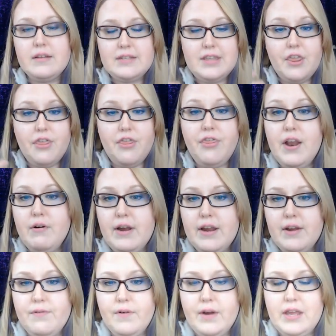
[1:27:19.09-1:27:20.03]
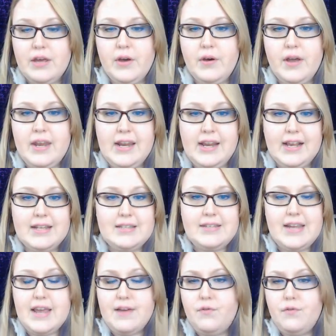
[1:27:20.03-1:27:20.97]
the theory for you, and it can
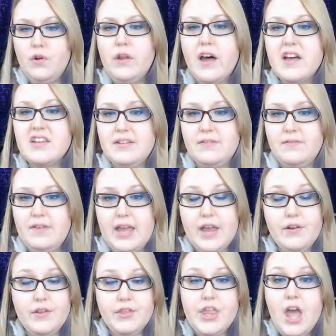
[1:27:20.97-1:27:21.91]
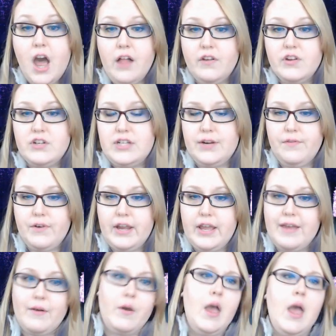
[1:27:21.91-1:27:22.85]
stay philosophy and theology for
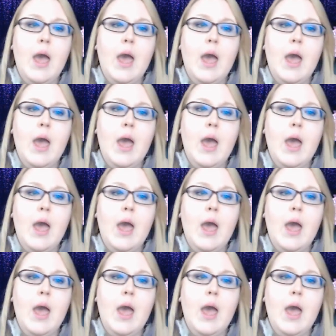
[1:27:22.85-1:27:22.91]
you.